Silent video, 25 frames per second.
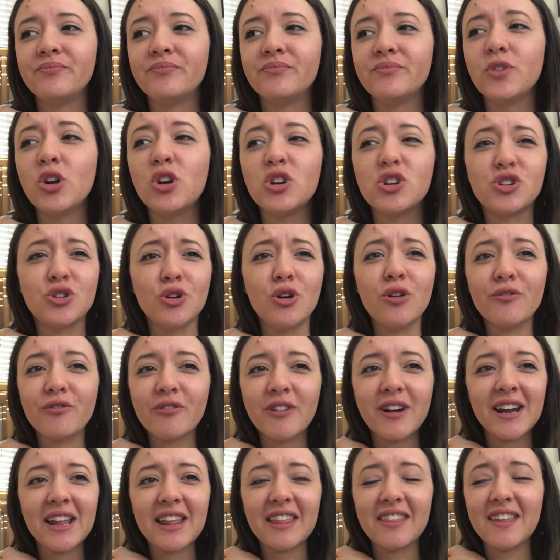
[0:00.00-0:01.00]
Not short
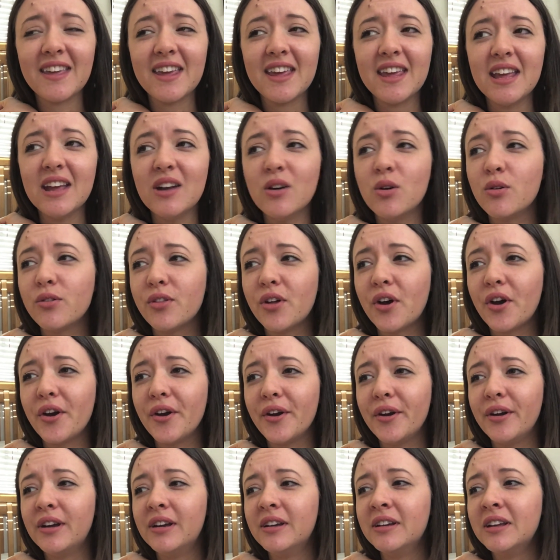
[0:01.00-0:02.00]
for anything,
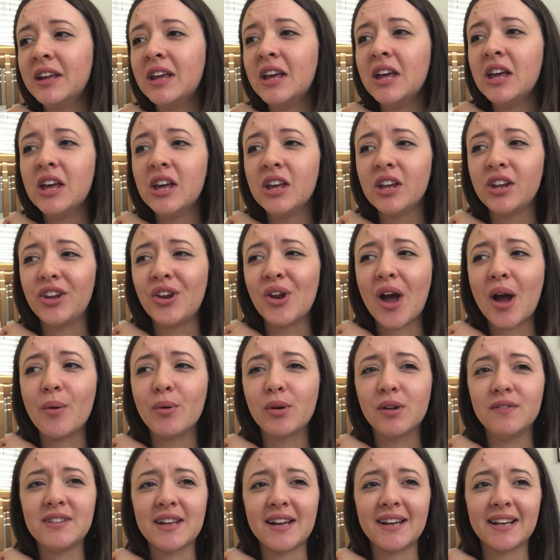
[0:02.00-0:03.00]
although, you know, I
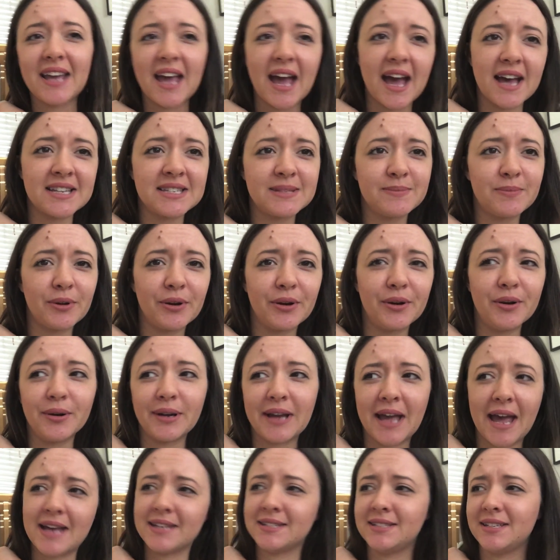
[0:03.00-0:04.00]
would have done Casper or
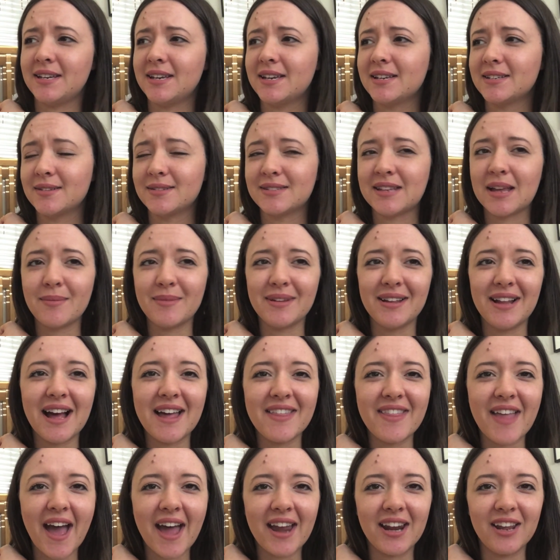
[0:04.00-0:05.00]
Cassius or something
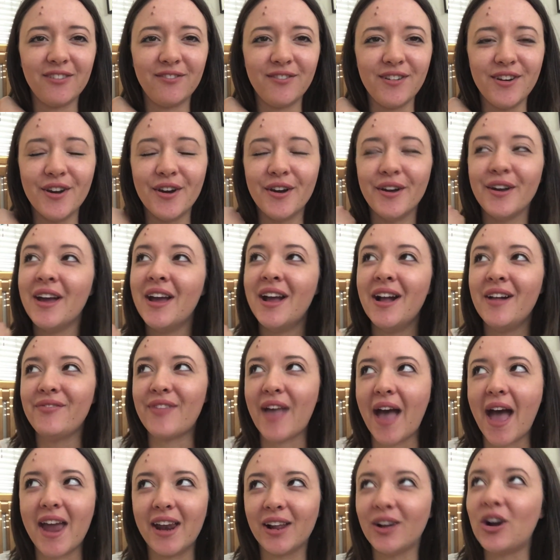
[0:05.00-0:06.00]
like that if, you know,
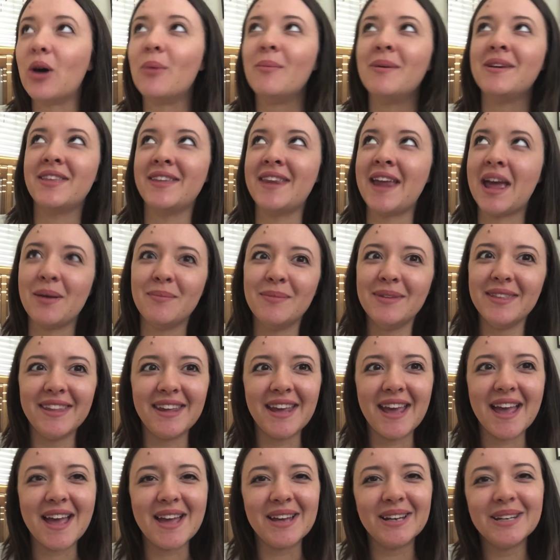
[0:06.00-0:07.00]
that had got me the name in
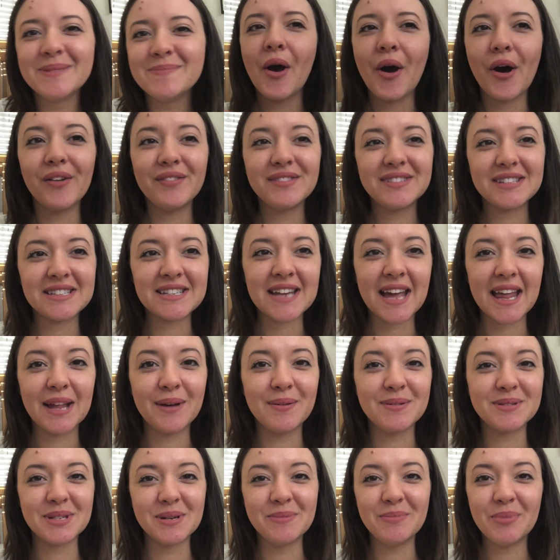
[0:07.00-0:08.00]
the end. Obviously
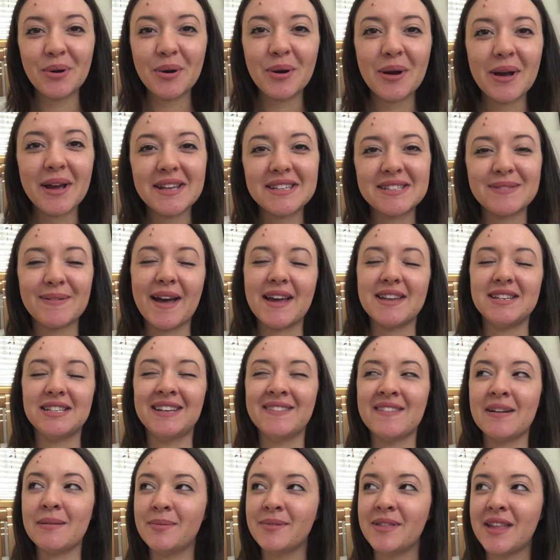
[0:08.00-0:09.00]
Taylor wasn't a boy, so I had to
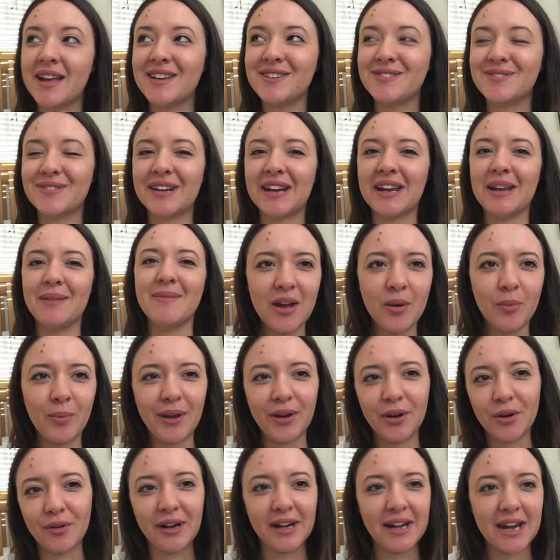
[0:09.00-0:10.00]
give up on that dream.
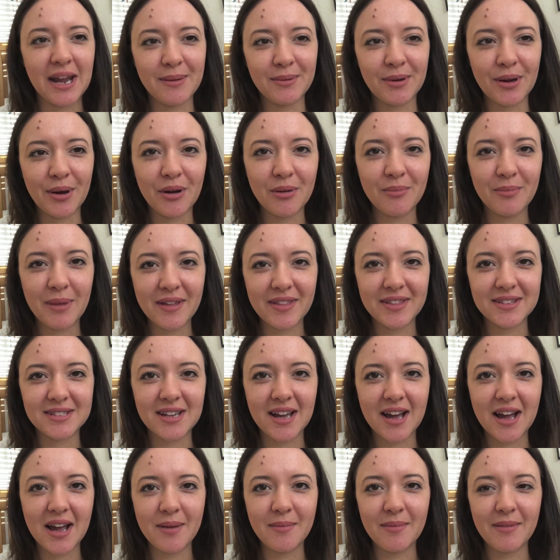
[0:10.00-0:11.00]
We'd already named Owen by the
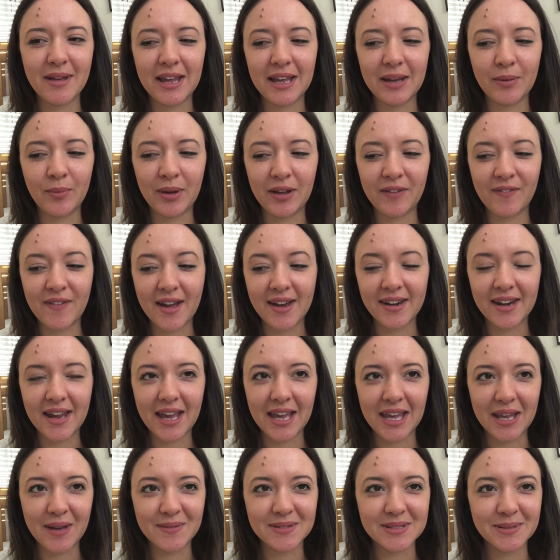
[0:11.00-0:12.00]
time we found out
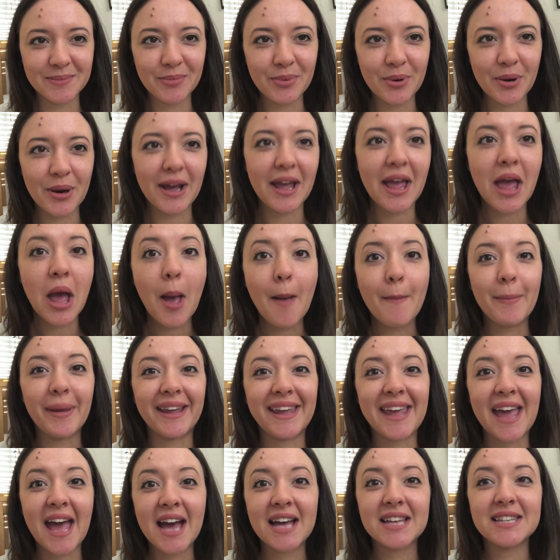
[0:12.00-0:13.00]
he was a boy.
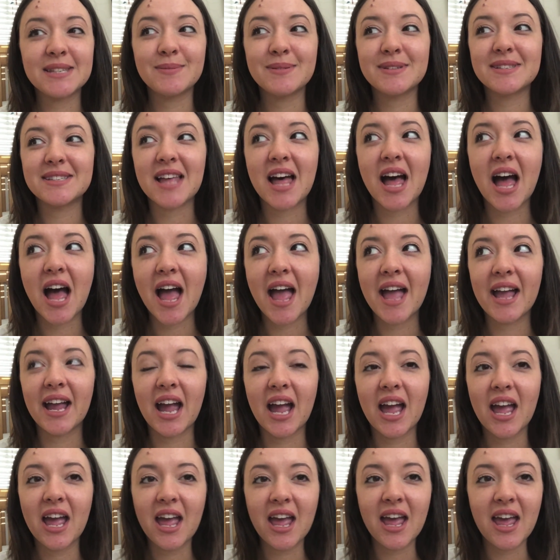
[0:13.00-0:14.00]
But Cass was like,
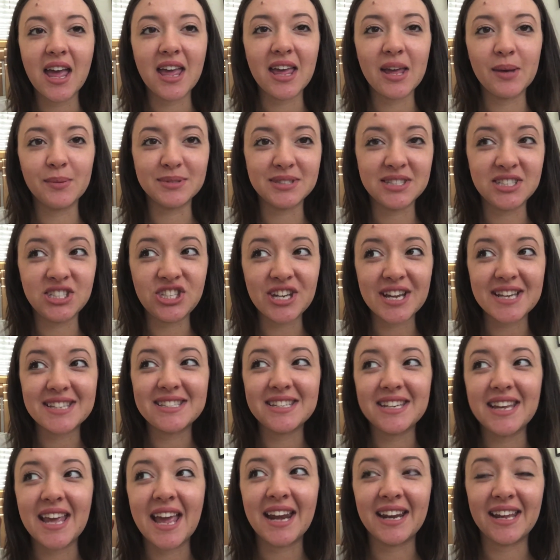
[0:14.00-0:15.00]
it was
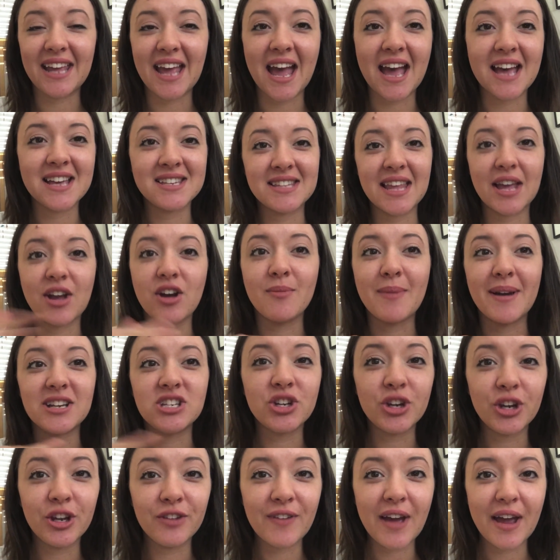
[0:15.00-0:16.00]
Jessie and Cass. They were my
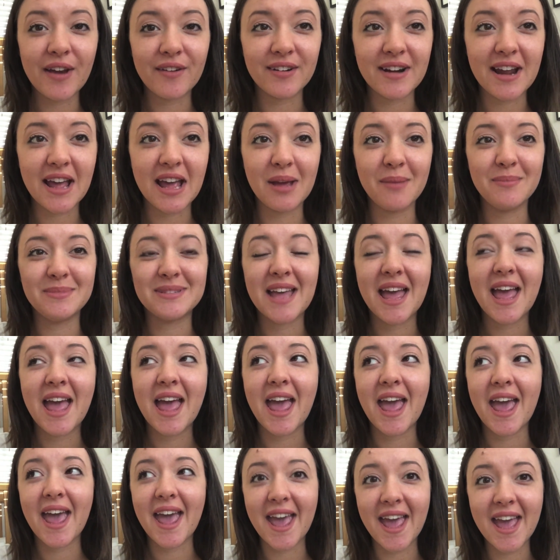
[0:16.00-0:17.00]
2 favourite names.
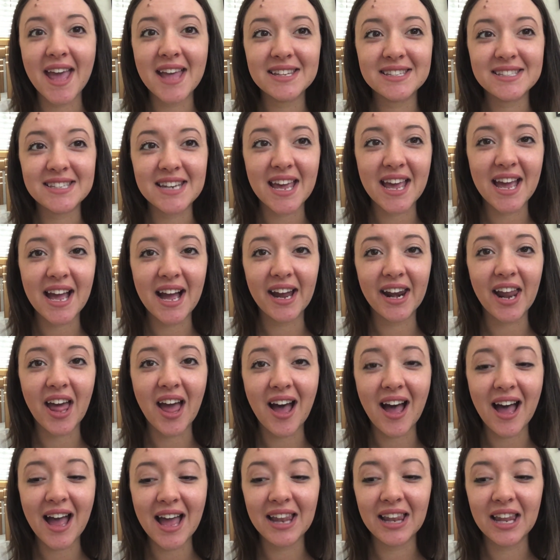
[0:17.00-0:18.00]
Hands down,
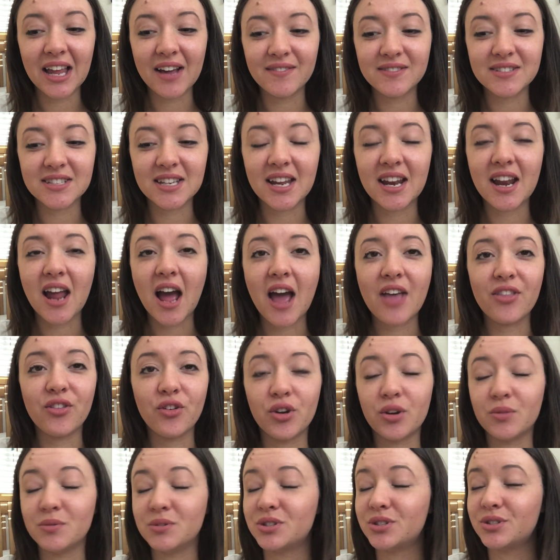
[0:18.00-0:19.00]
I loved it. I
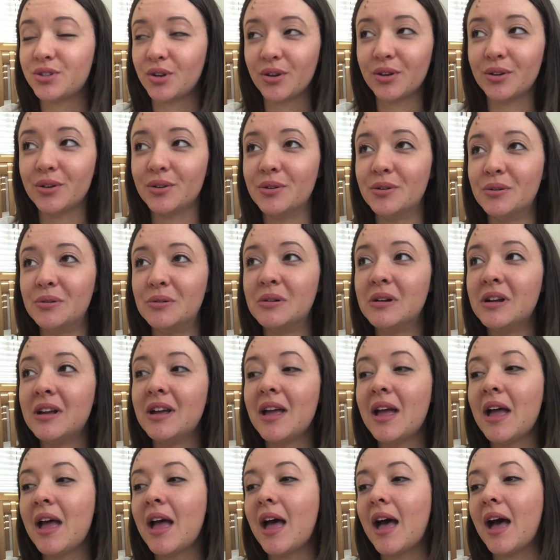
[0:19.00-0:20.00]
thought it was so cool.
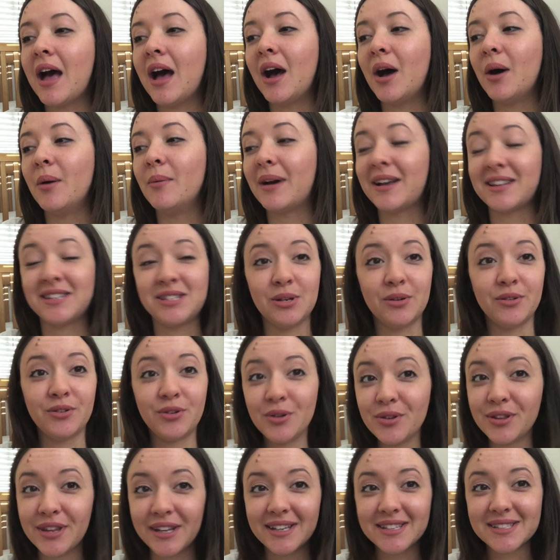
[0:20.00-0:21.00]
I still
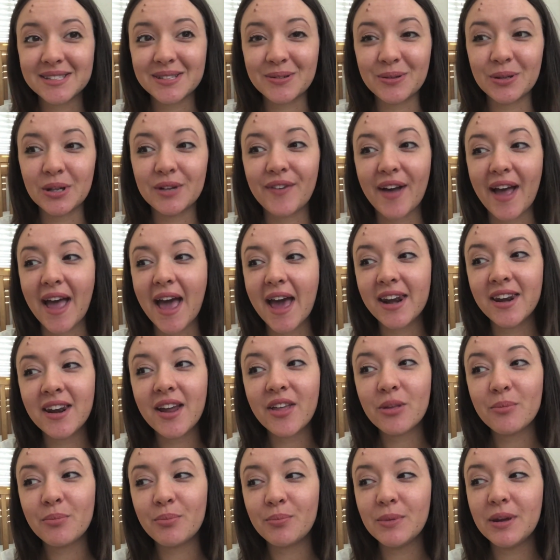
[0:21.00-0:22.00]
do think it's cool. If
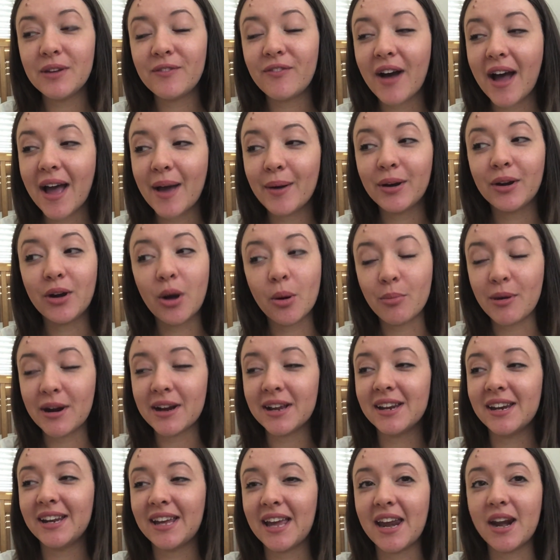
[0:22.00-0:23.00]
I got
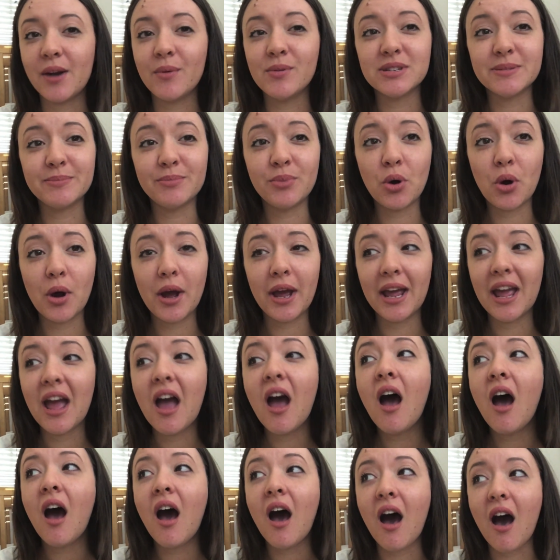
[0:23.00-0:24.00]
pregnant again and it was a boy,
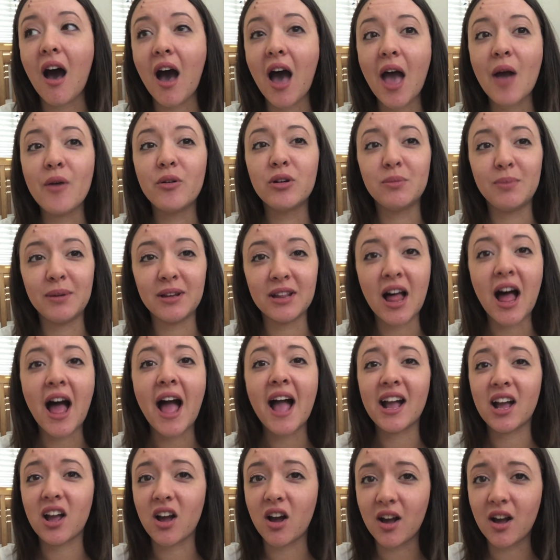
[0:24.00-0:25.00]
I would be like,